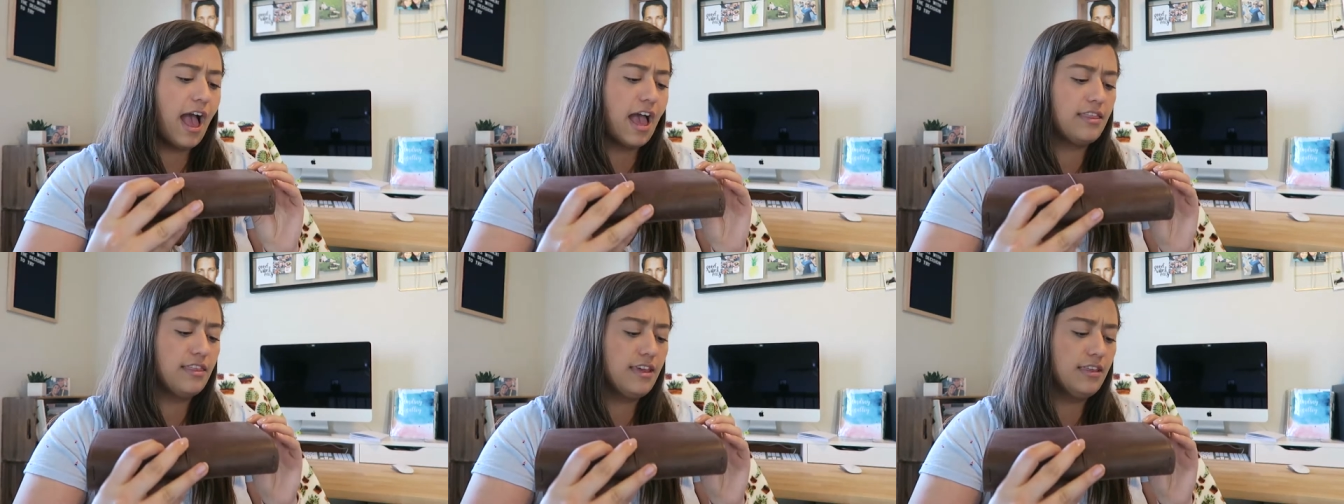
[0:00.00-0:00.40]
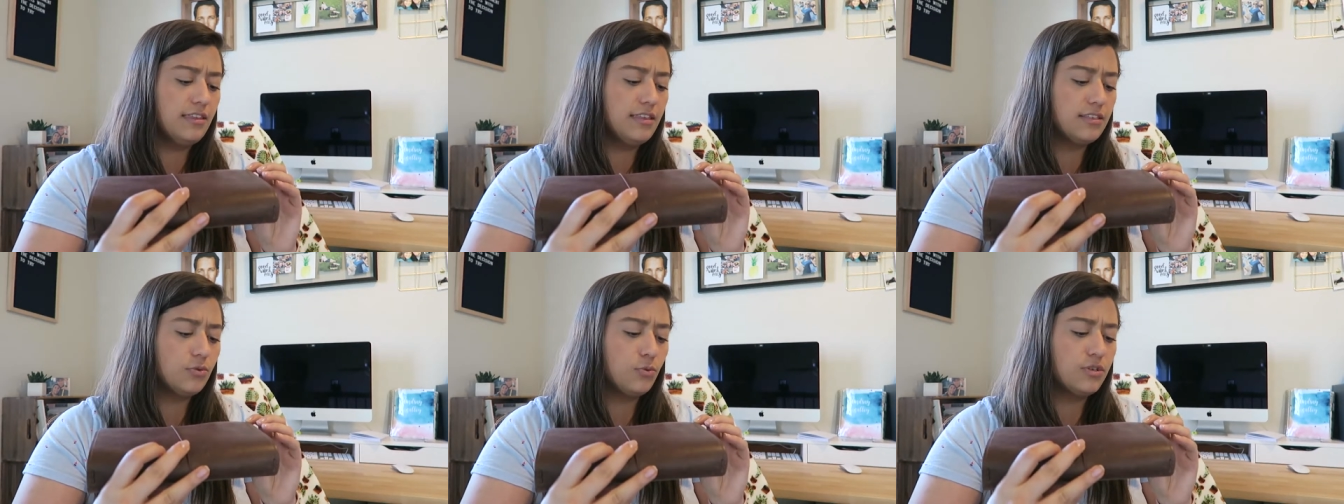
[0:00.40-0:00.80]
I
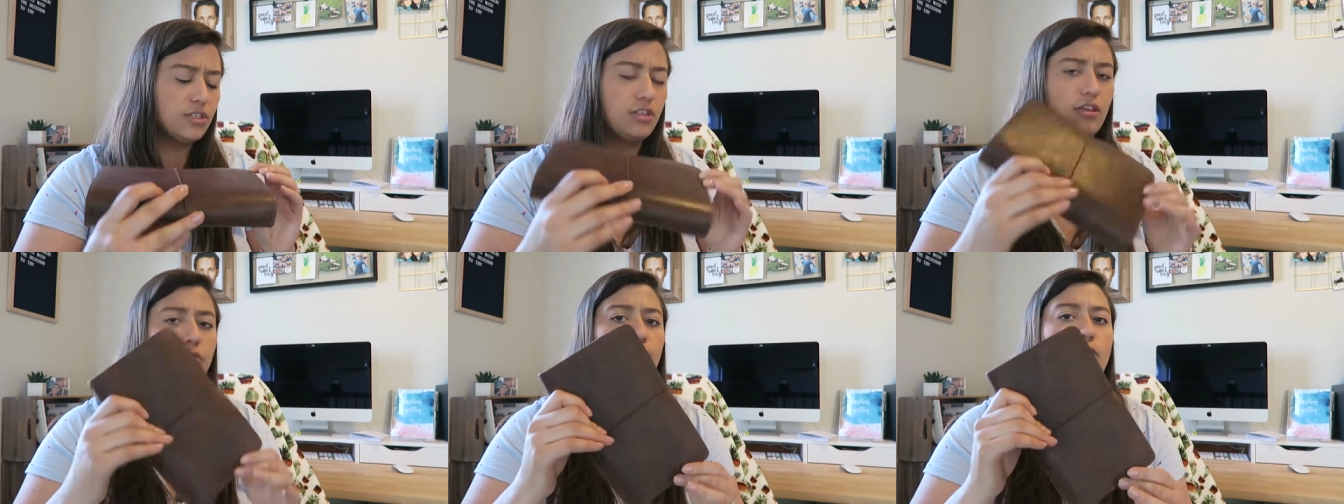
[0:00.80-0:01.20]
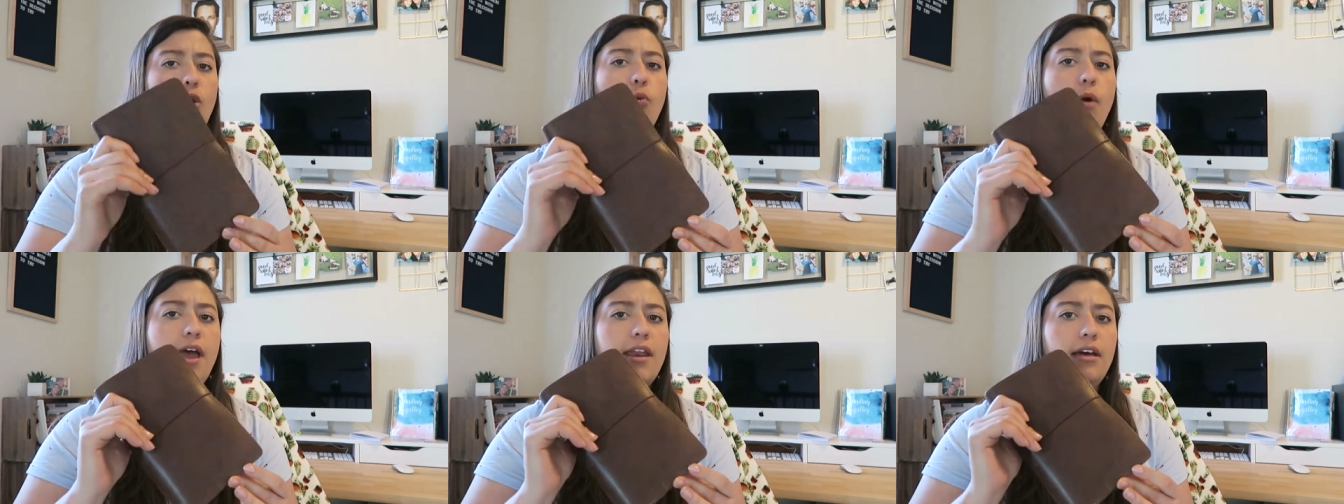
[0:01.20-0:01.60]
think this was the
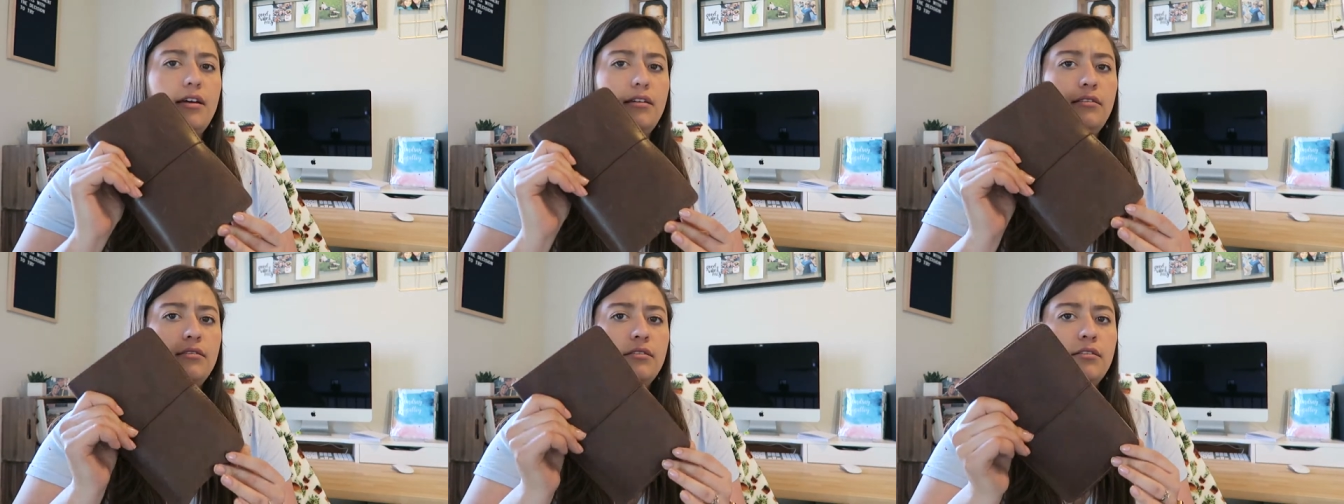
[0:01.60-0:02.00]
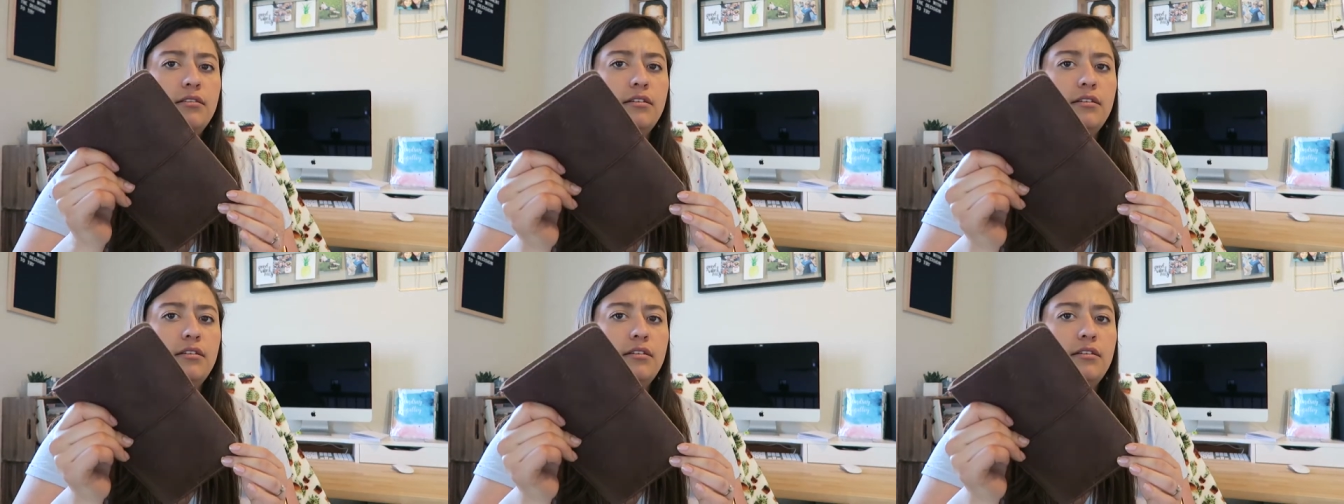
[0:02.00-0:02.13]
Rowena,